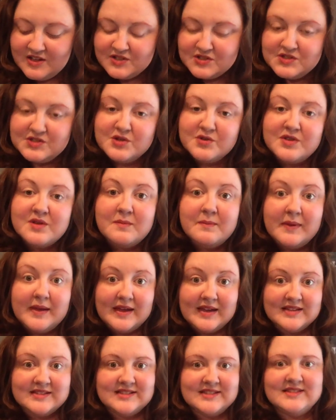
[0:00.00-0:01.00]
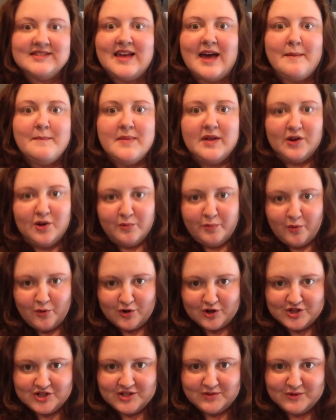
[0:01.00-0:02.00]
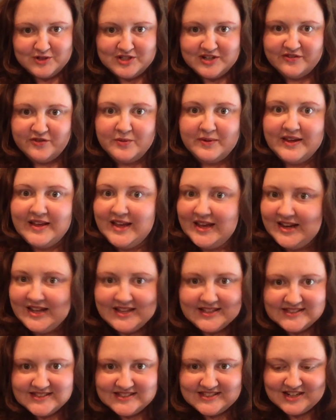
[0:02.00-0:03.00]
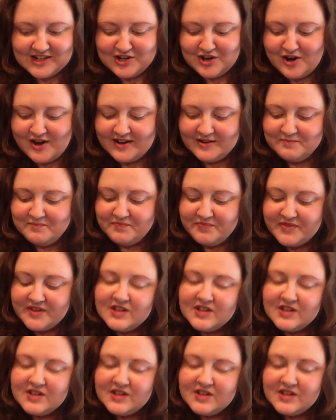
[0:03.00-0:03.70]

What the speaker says: So the means is that middle portion, which everybody kind of gets stuck on.